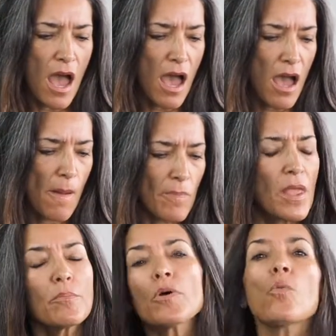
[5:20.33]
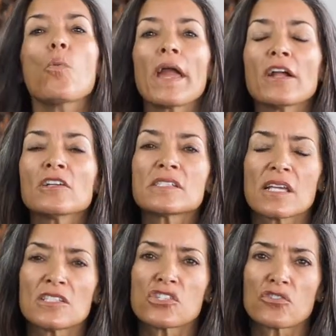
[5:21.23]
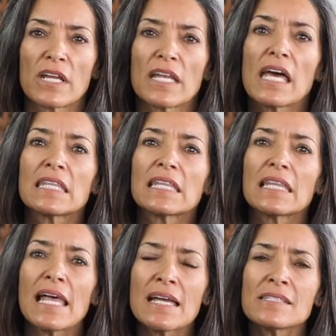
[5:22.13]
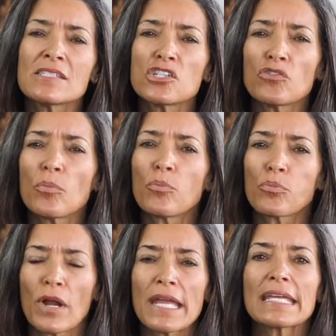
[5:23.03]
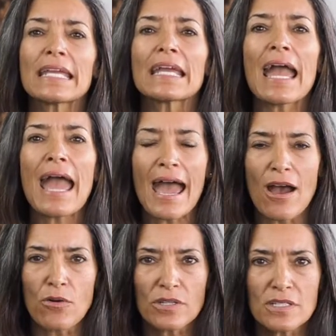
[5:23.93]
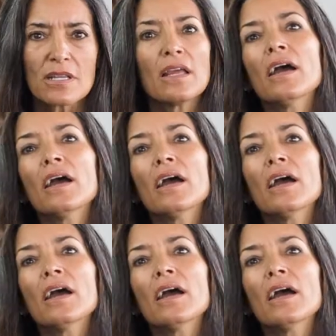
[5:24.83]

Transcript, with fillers: Um, but wear sunscreen unless you're breaking out.